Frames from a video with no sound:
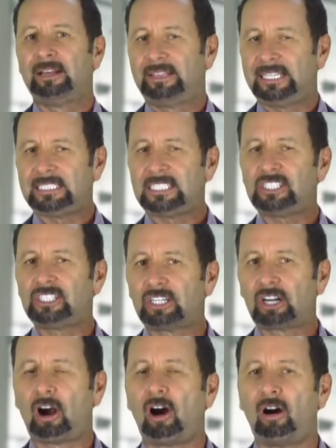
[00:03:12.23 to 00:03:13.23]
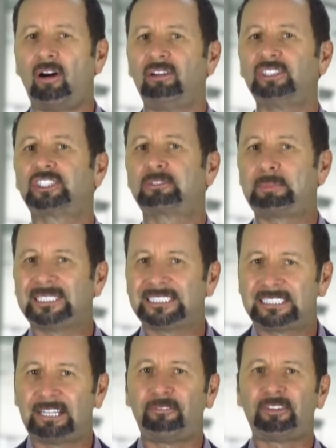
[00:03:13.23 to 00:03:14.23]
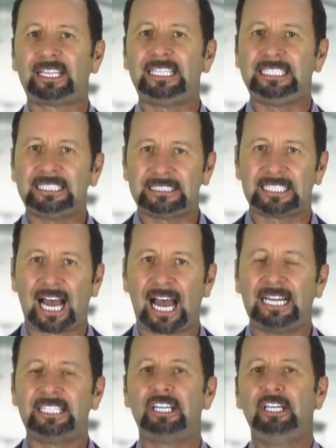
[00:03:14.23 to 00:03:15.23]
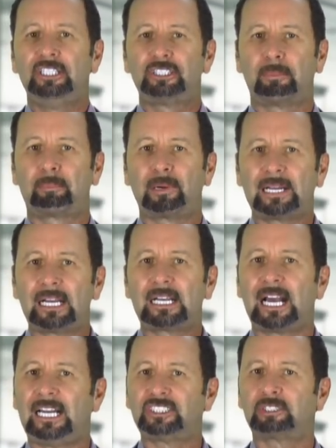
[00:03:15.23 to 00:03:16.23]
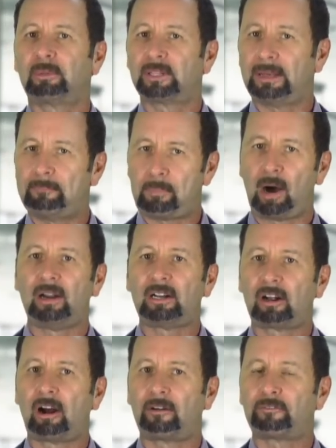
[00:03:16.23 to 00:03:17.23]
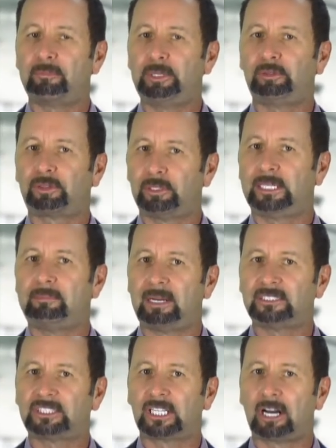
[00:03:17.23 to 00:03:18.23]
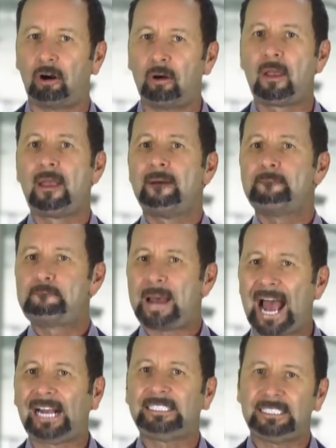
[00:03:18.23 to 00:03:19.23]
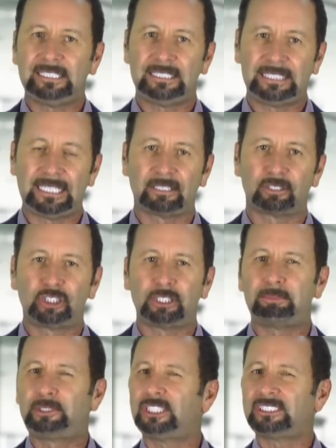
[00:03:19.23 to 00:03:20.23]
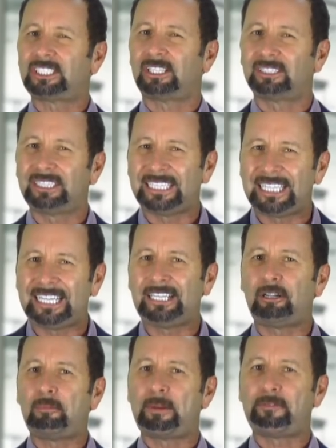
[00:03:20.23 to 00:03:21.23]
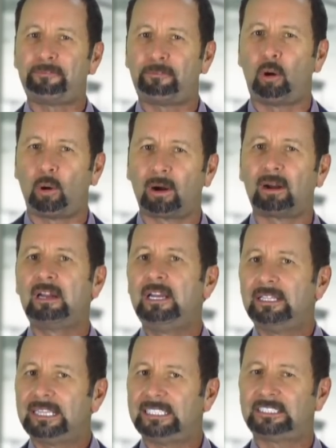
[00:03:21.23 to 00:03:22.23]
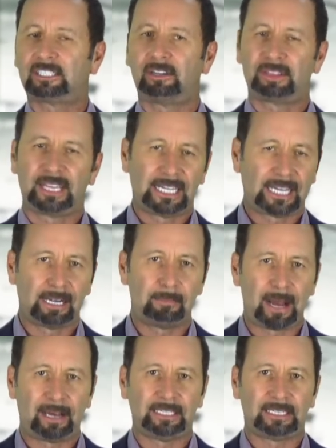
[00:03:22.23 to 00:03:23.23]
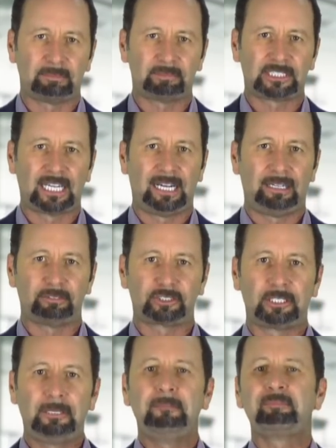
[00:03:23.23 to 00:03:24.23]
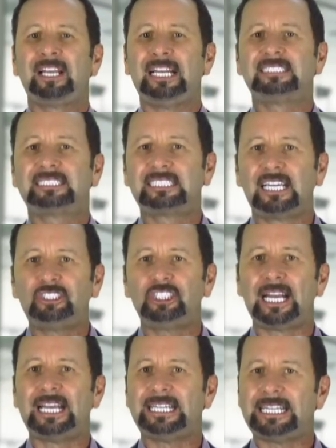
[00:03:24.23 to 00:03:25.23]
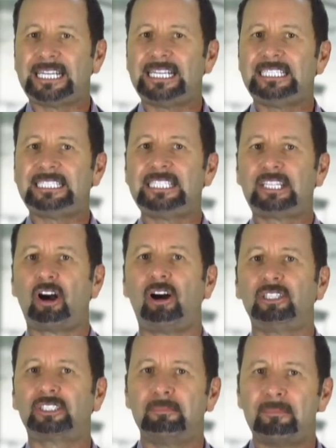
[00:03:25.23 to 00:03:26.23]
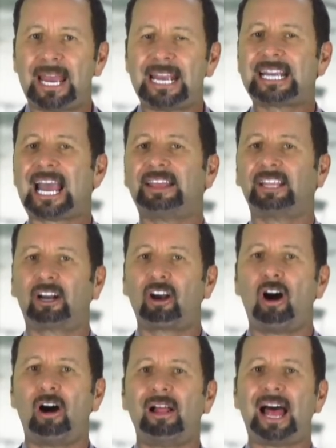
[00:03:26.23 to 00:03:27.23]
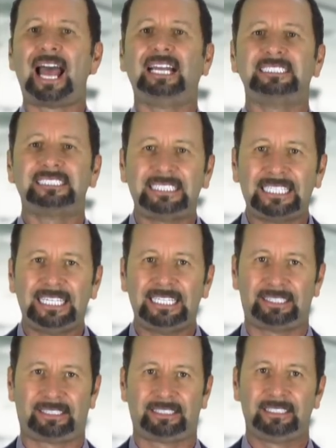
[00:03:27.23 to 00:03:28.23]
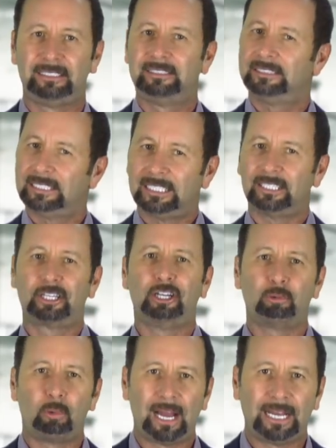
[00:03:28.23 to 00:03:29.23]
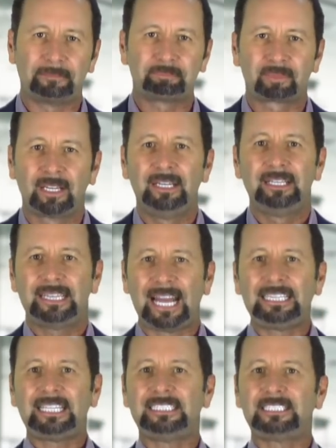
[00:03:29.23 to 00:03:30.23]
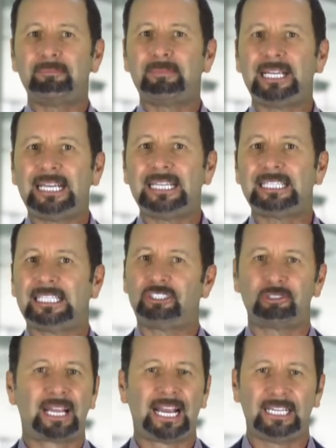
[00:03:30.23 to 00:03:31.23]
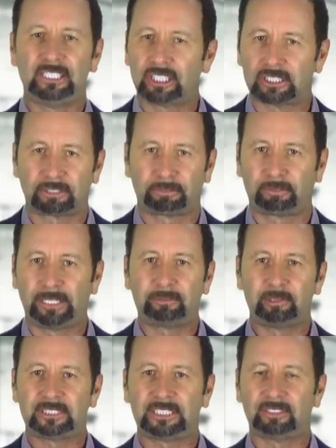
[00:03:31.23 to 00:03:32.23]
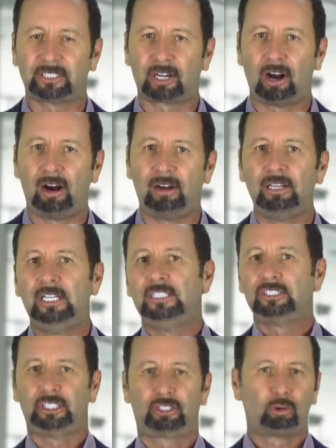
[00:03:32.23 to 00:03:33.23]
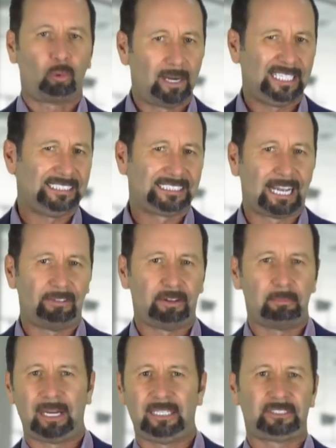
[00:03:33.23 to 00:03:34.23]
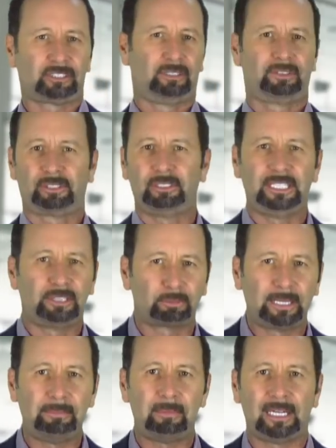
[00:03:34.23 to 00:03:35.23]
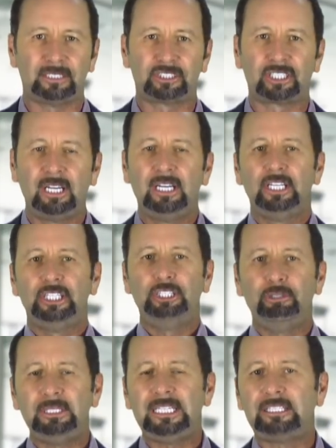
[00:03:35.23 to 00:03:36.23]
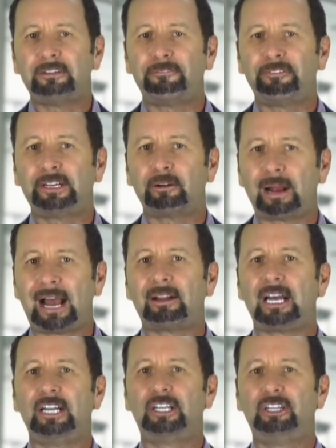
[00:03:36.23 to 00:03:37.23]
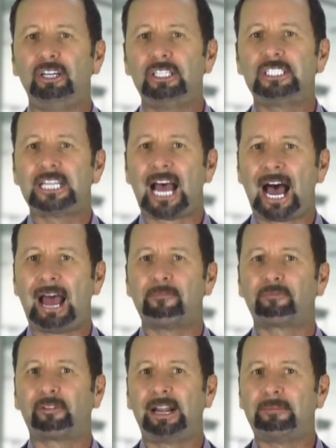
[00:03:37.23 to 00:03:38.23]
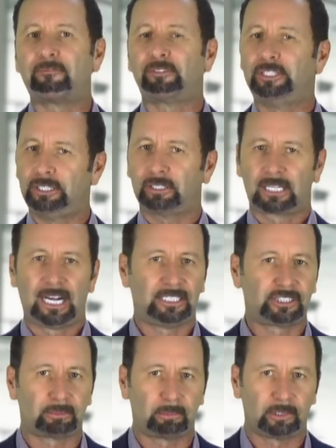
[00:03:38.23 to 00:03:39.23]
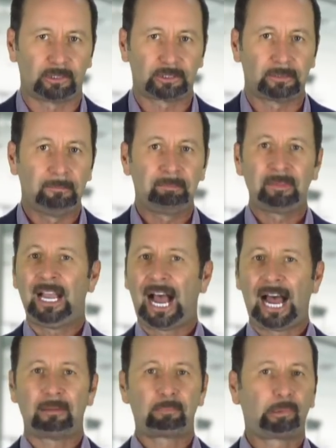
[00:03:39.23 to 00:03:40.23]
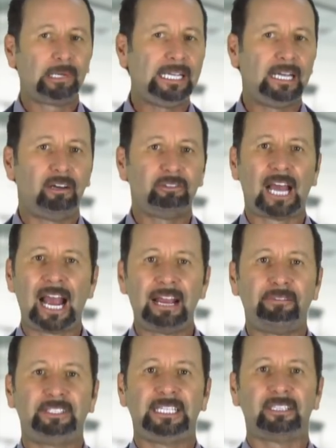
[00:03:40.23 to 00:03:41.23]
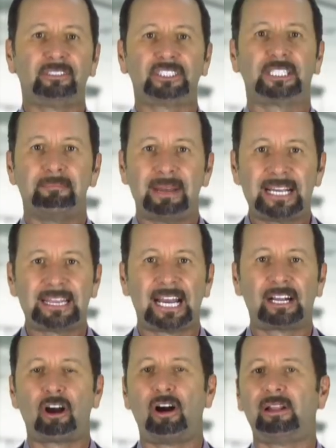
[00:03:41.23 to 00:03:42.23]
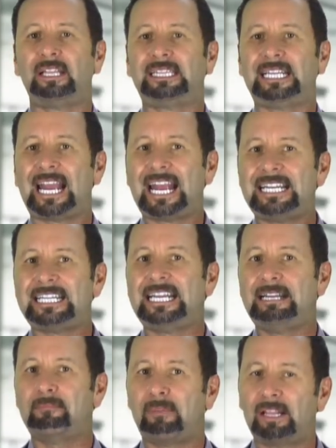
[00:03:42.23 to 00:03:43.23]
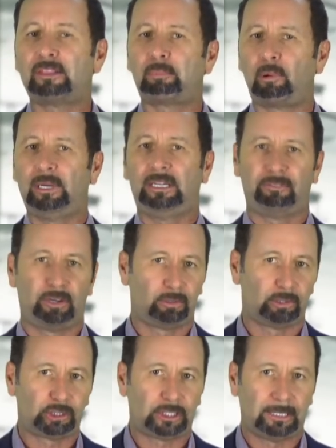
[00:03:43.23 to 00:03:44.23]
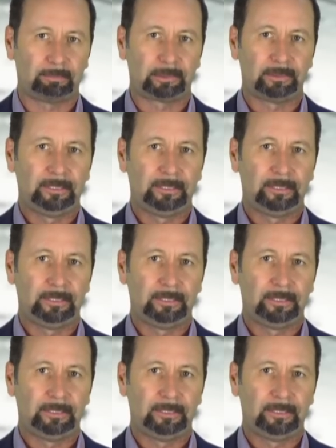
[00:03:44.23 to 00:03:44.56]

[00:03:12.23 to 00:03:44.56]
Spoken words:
This is a call specifically designed to bring a customer that bought a car from you 30 months ago back to the dealership just a little before they start thinking about it themselves. It's such an easy call to make, and the call has teeth in a good way. That doesn't mean that you can't adjust the frequency of the call to 27 months or 33 months. You need to figure out a good time frame for your customers. On pre-owned, I have dealers that make that call at the 18-month point of ownership.